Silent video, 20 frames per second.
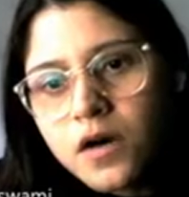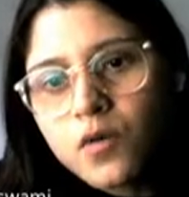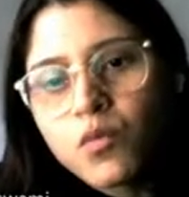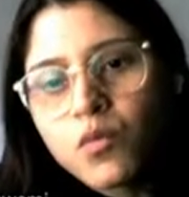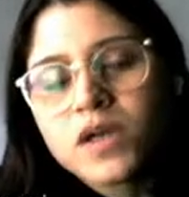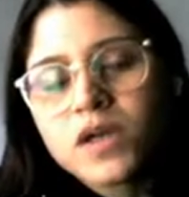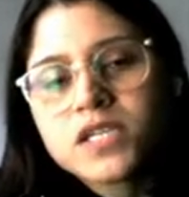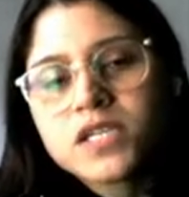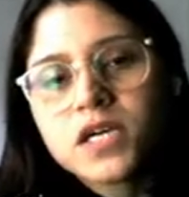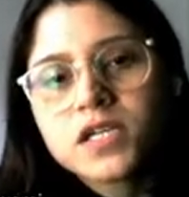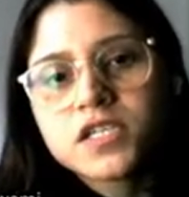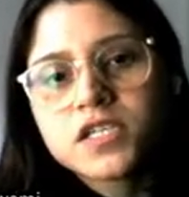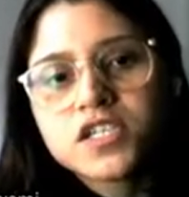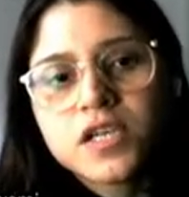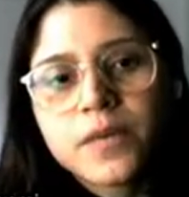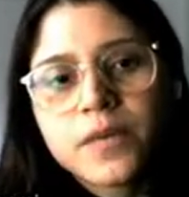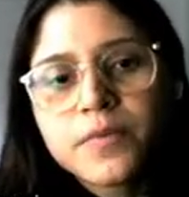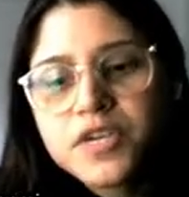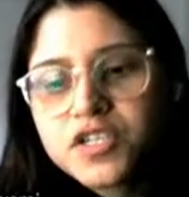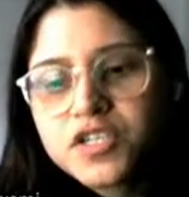what other
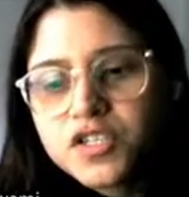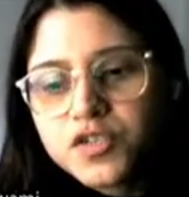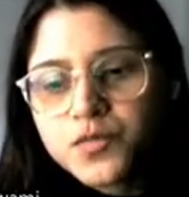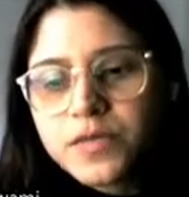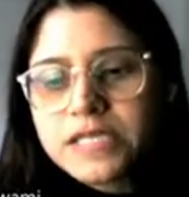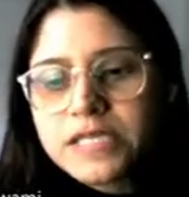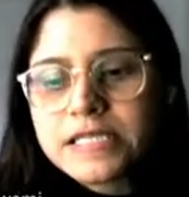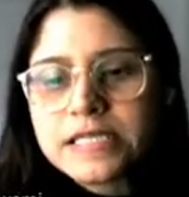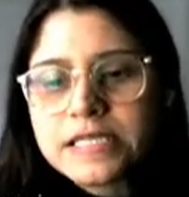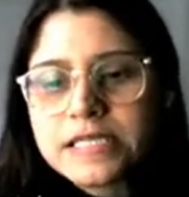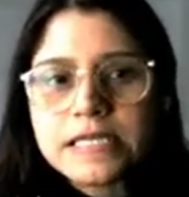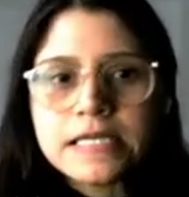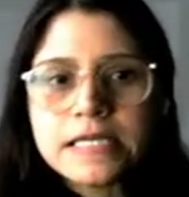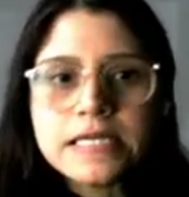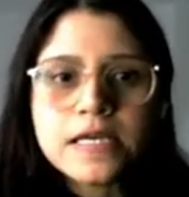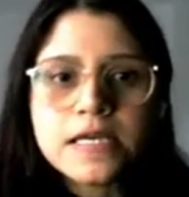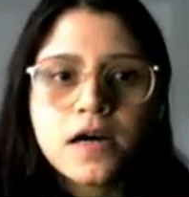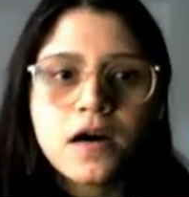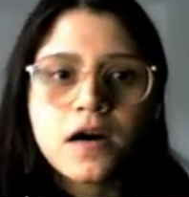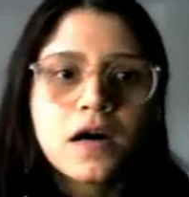emissions we
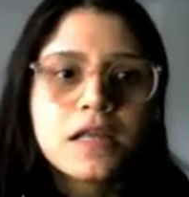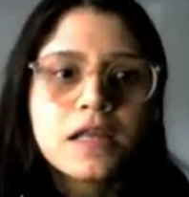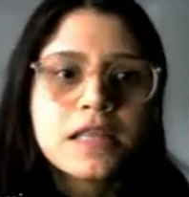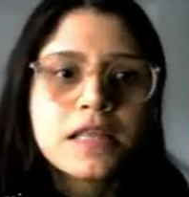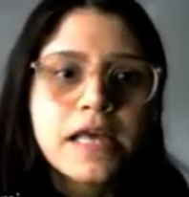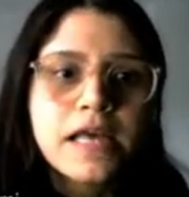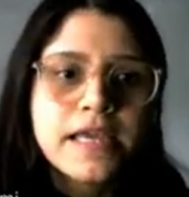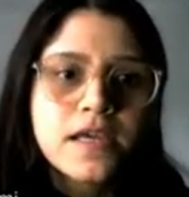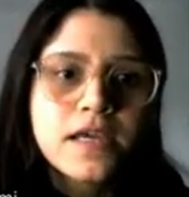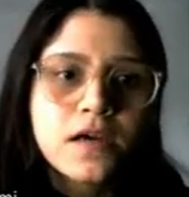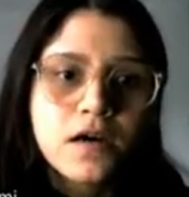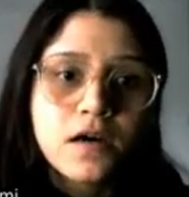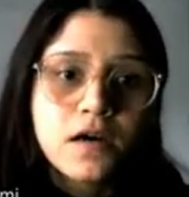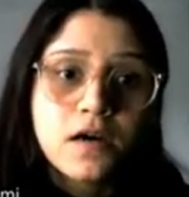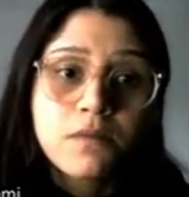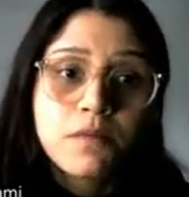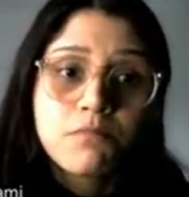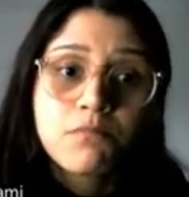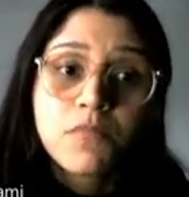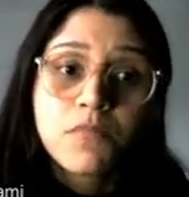see are like
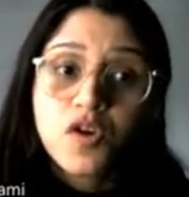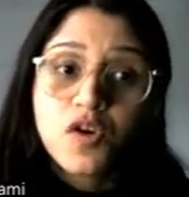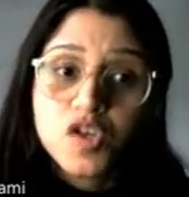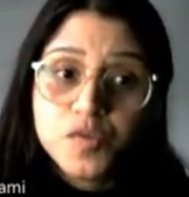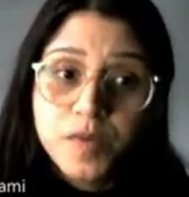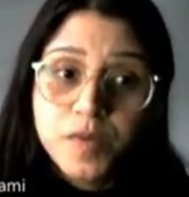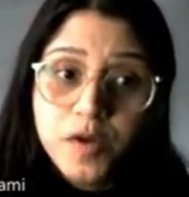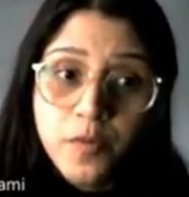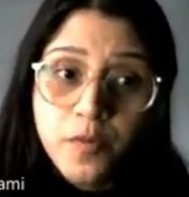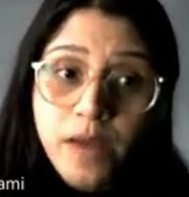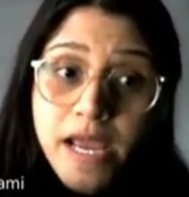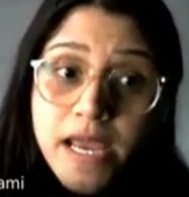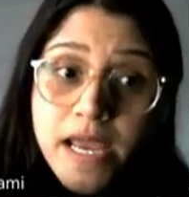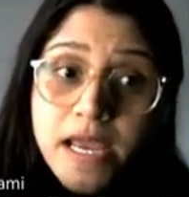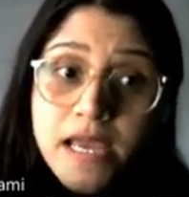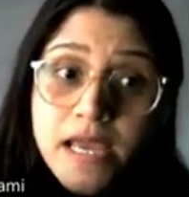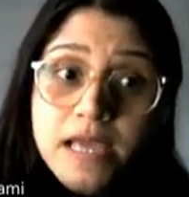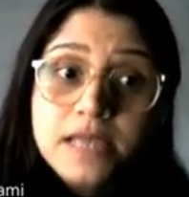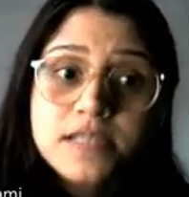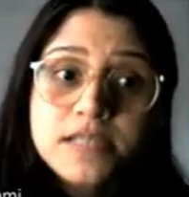cosmic
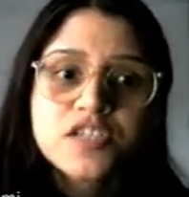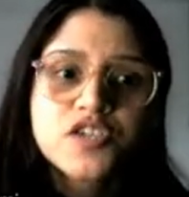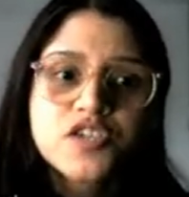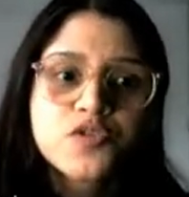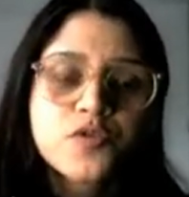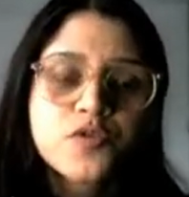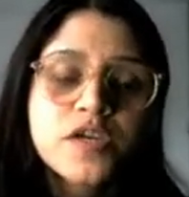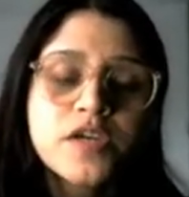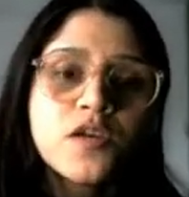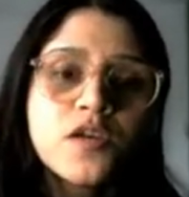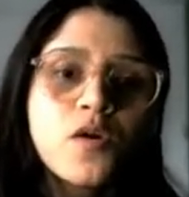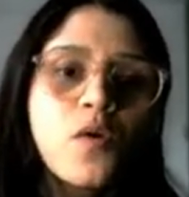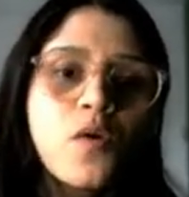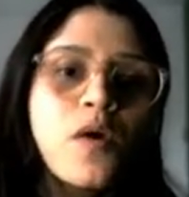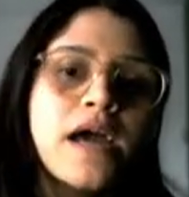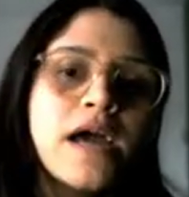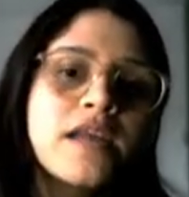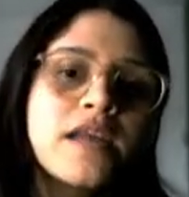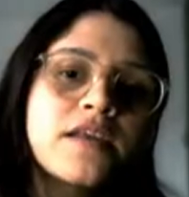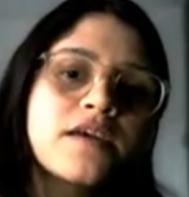rays, neutrino,
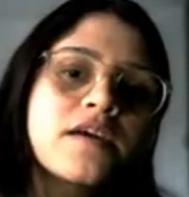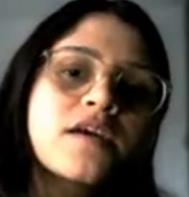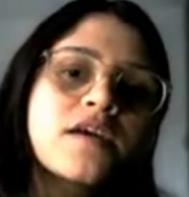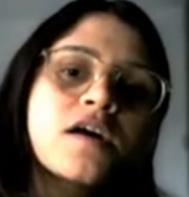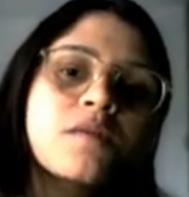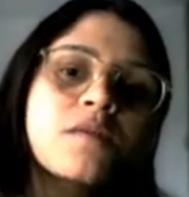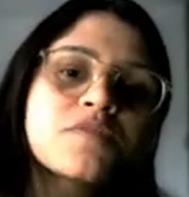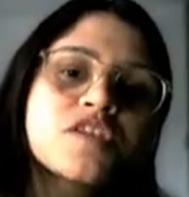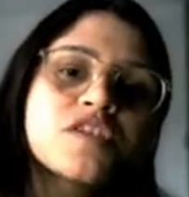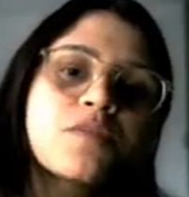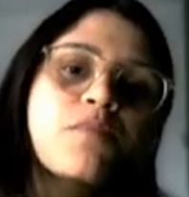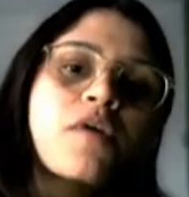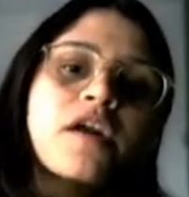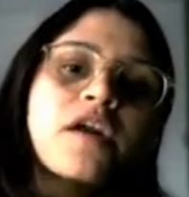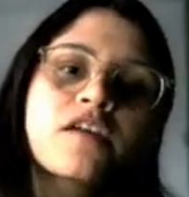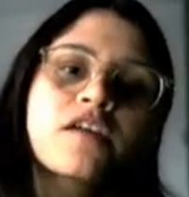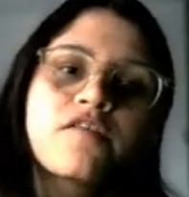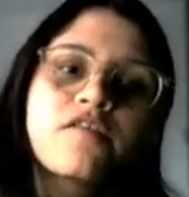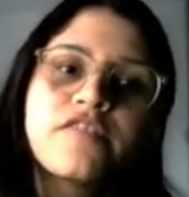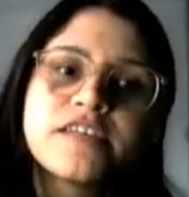and here comes to
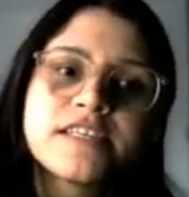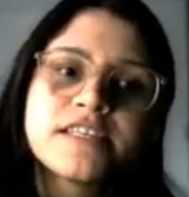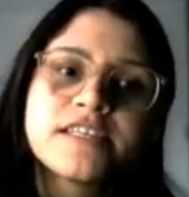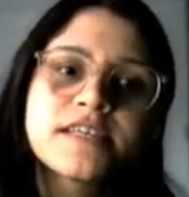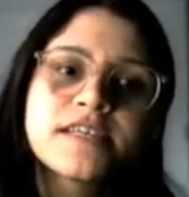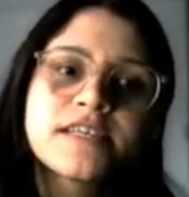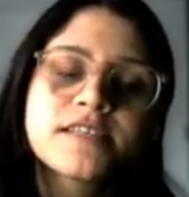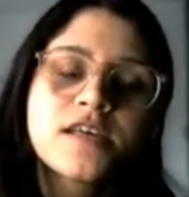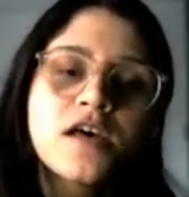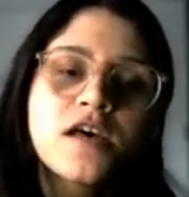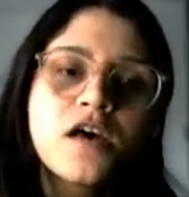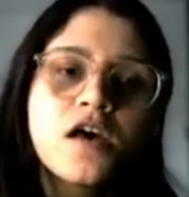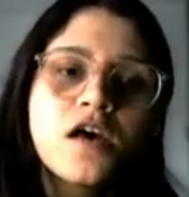particle physics.